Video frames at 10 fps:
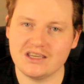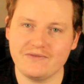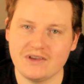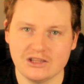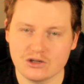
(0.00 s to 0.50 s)

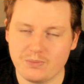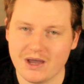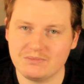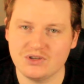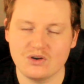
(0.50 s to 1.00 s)
giving little
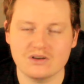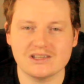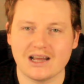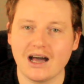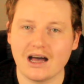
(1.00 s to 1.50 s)
pep
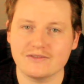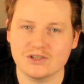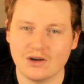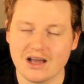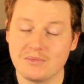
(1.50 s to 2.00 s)
talks at
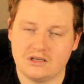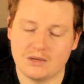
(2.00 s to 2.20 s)
halftime.